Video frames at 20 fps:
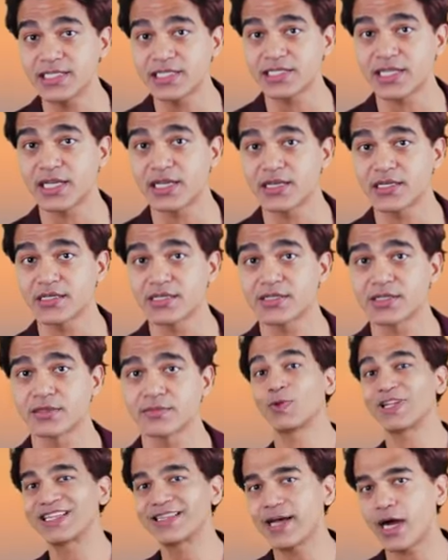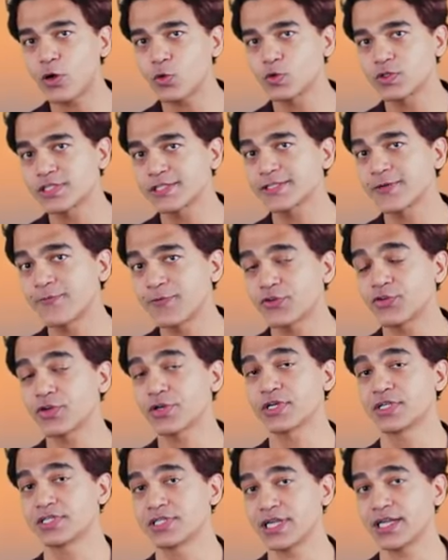T cells. Without
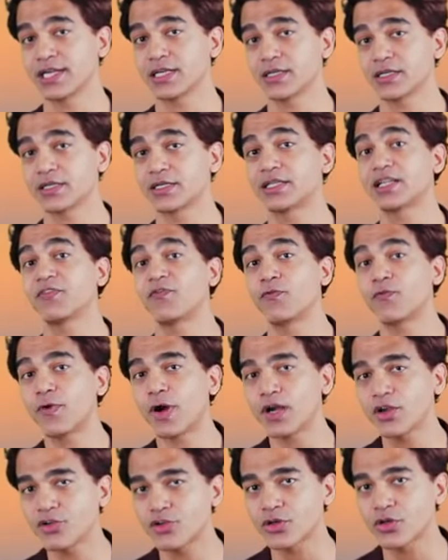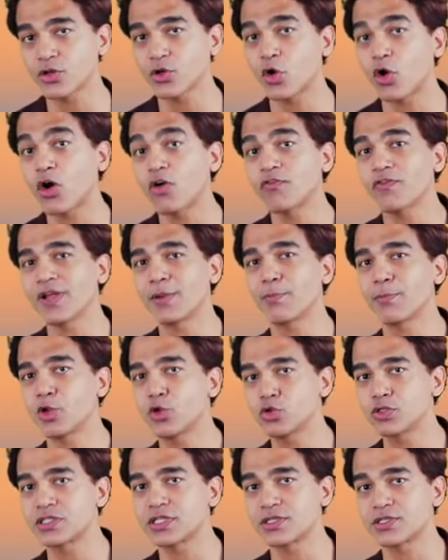sufficient zinc, the function of
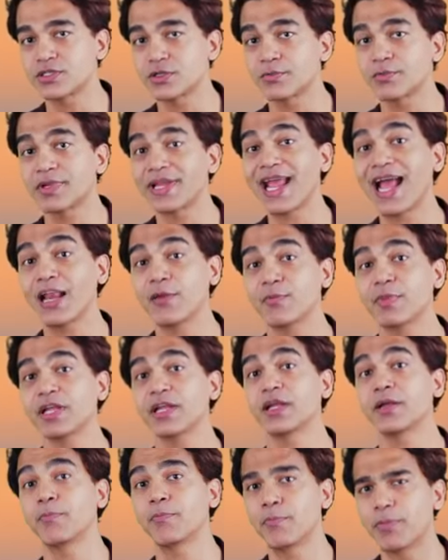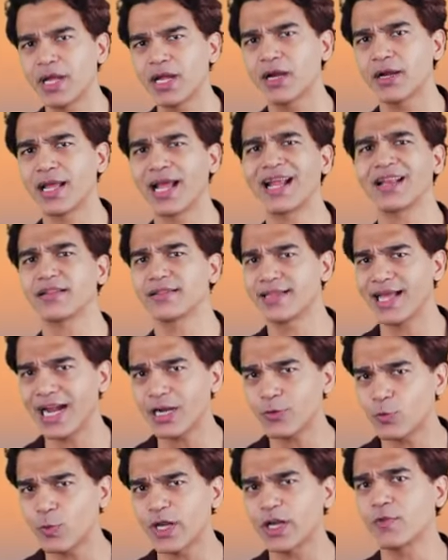immune system can be impaired, and
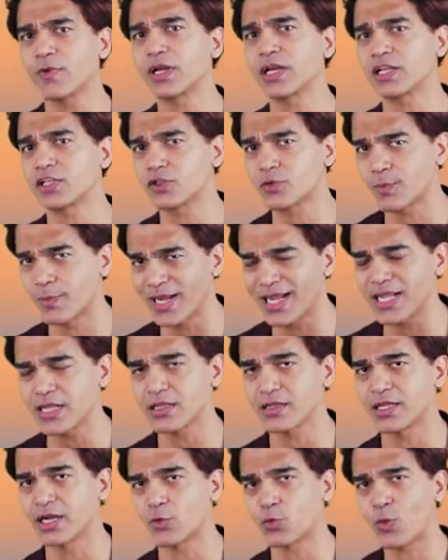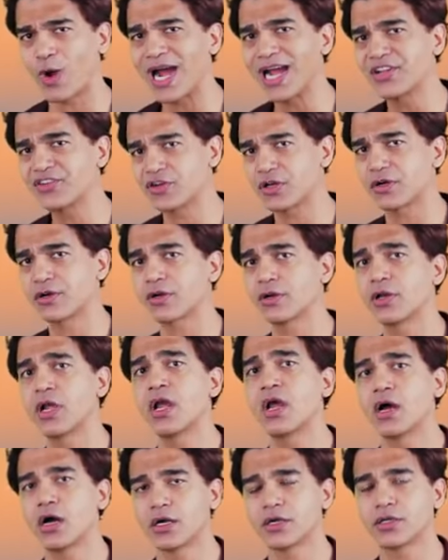that very well explains that why children
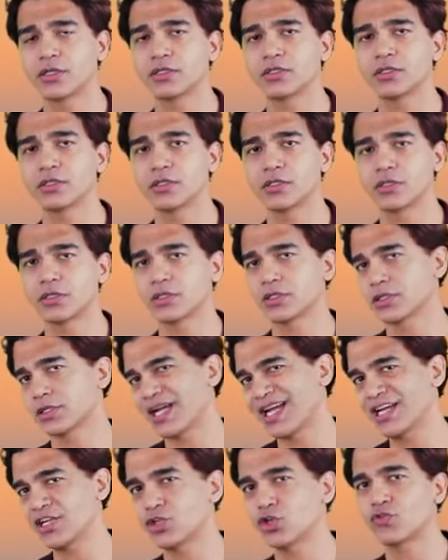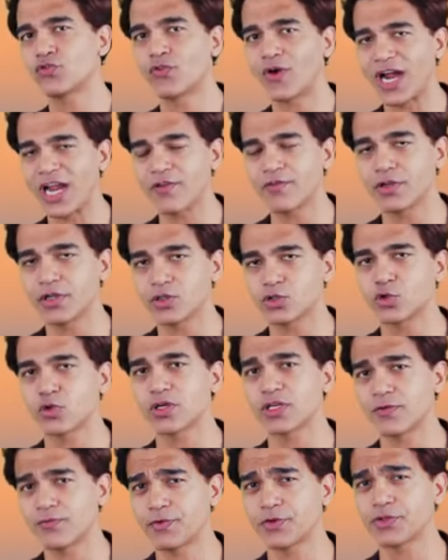under the age of 5 years who
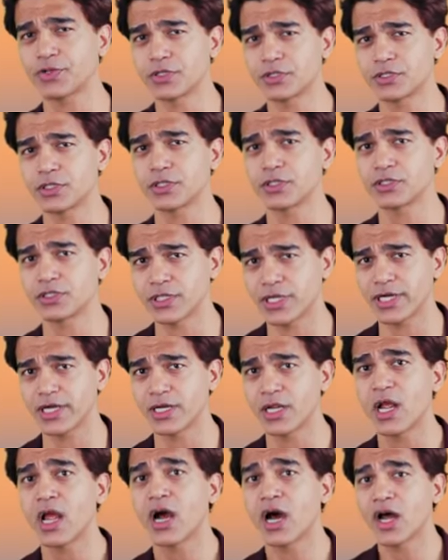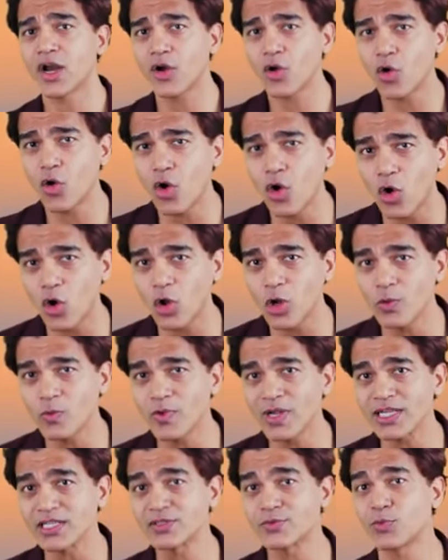are deficient in zinc are
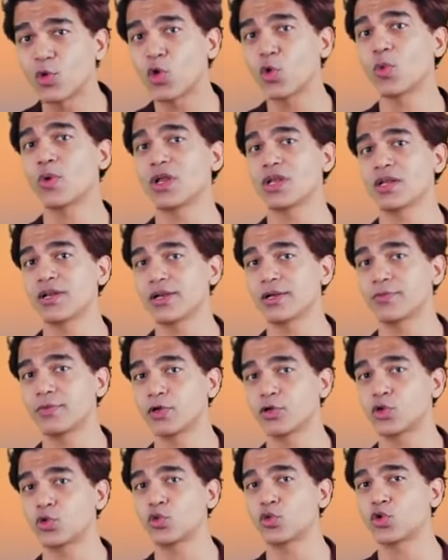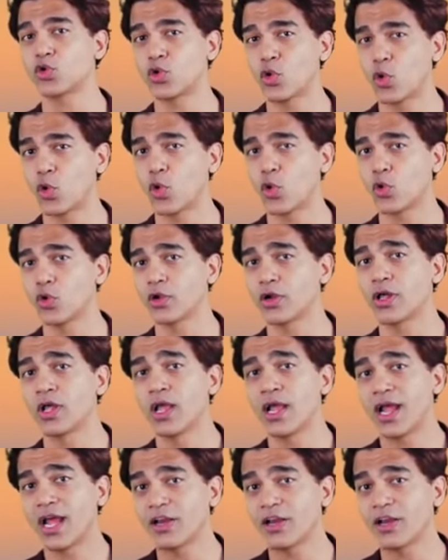always more vulnerable to cold